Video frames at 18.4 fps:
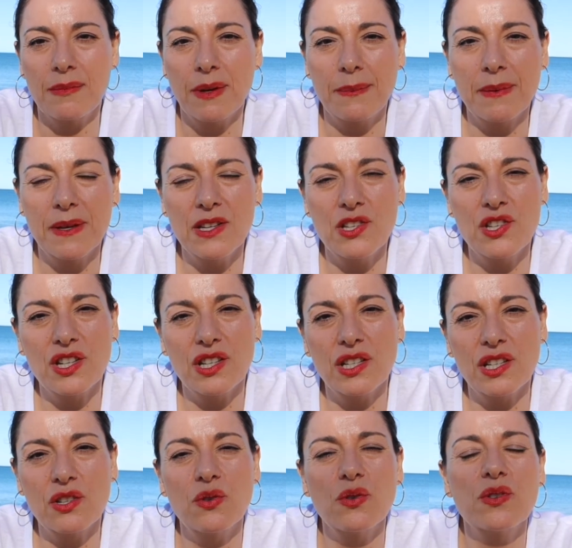my
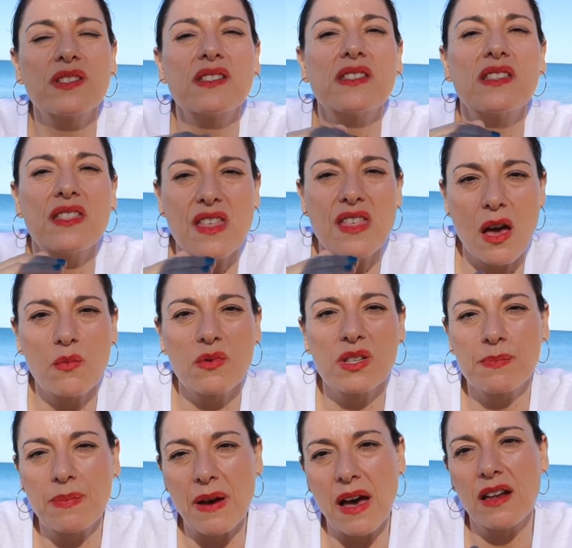PGI course, that
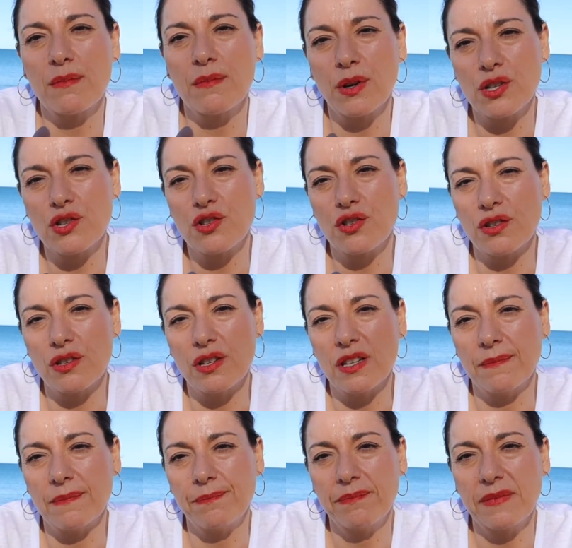was part of my journey,